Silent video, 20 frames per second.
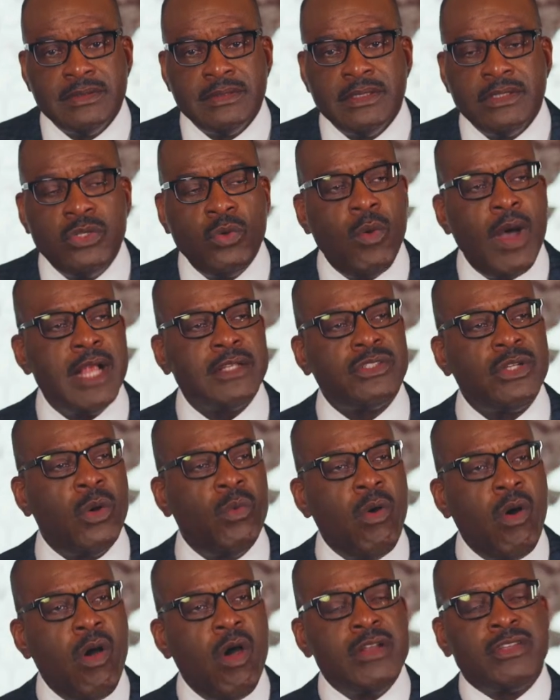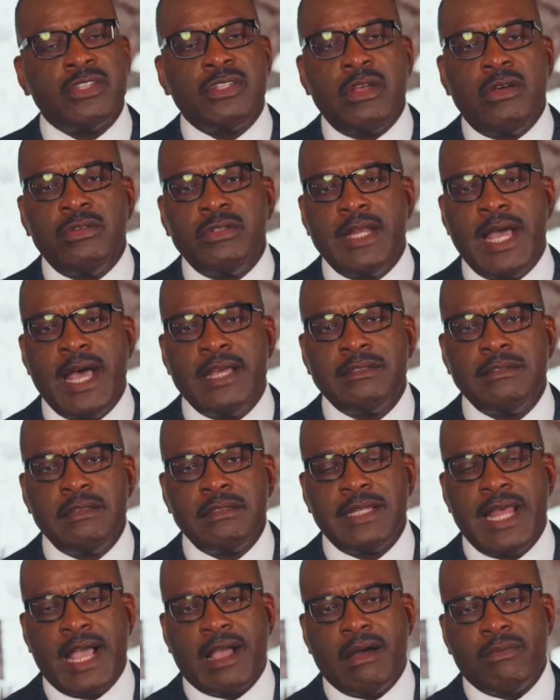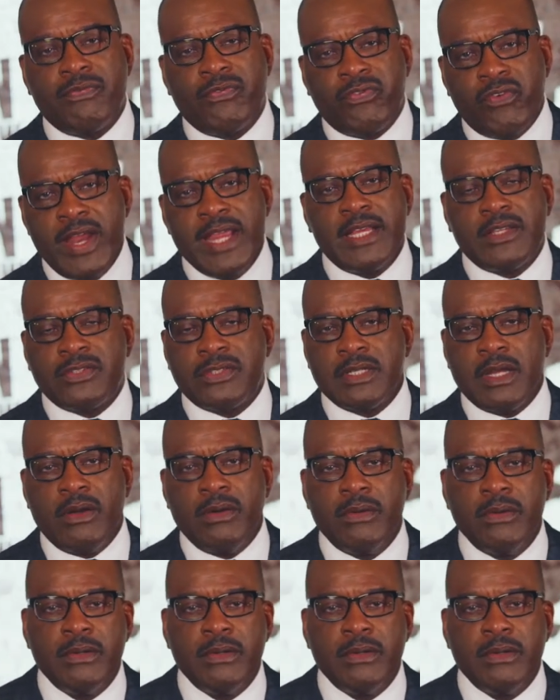You watch the award show now, it looks like a freak show.